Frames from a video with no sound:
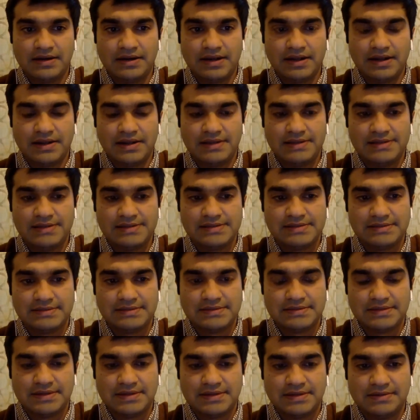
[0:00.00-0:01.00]
I
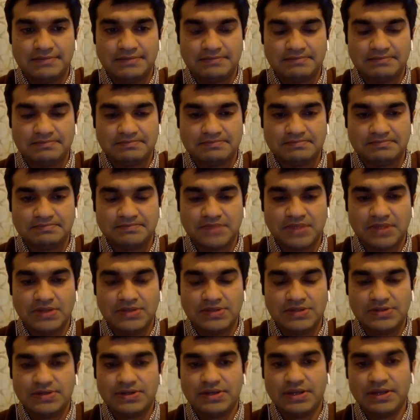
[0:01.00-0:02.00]
guess you
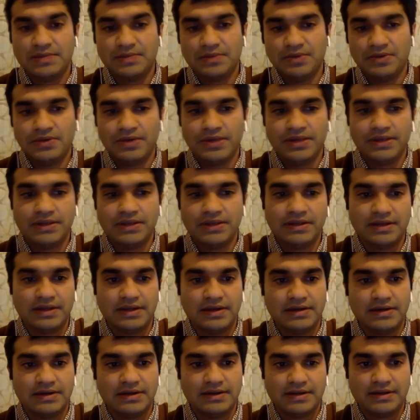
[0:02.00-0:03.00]
should keep doing
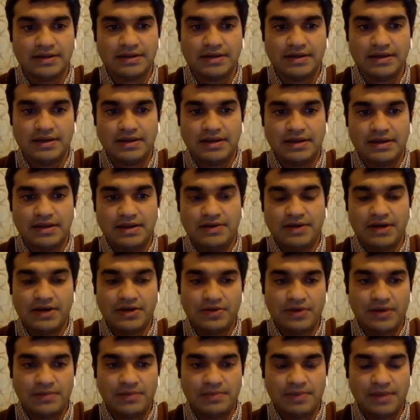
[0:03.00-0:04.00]
it and try
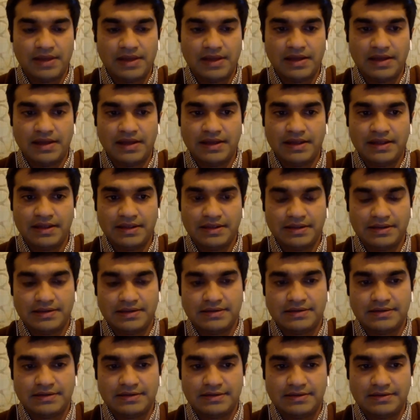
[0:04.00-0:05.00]
to apply
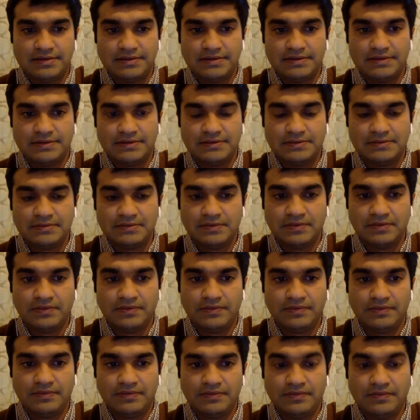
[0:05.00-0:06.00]

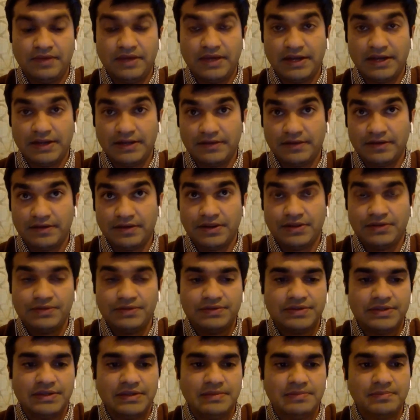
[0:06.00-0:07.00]
wherever you
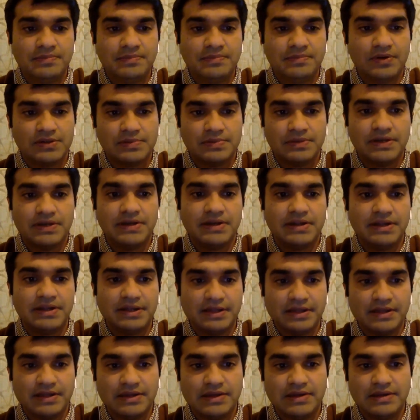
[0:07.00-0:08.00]
see
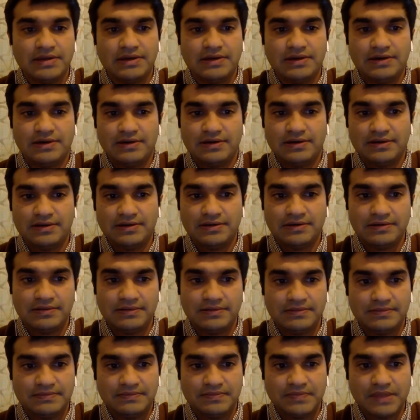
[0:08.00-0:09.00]
possibility
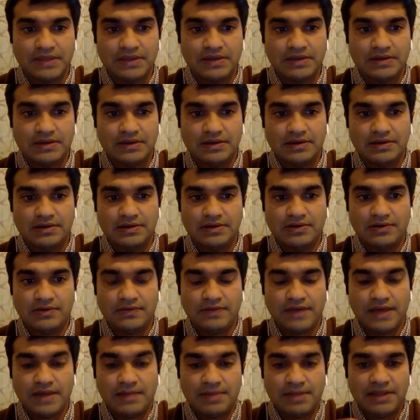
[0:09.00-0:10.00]
of
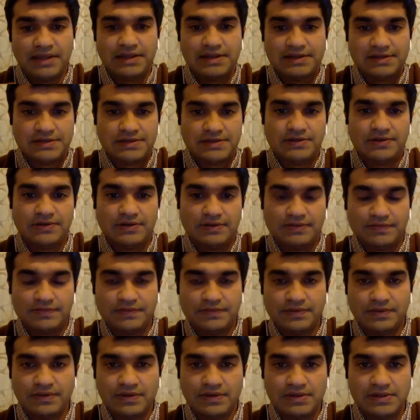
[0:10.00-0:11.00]
application of
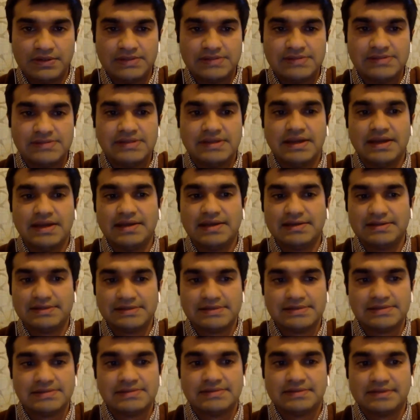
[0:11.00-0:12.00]
all this
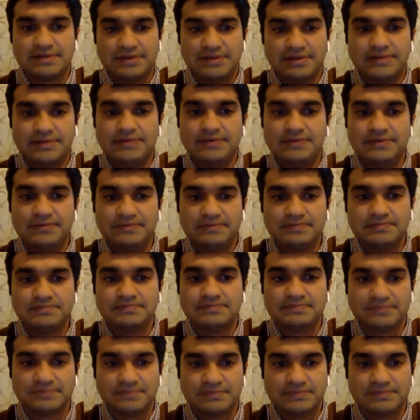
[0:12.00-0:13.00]
GIS
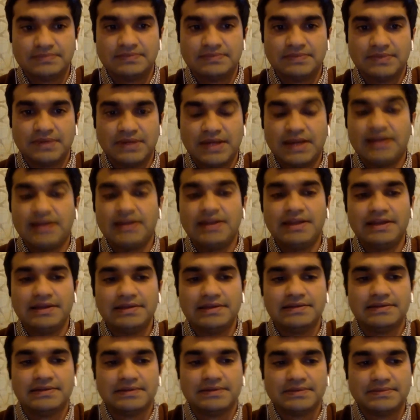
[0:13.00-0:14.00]
techniques.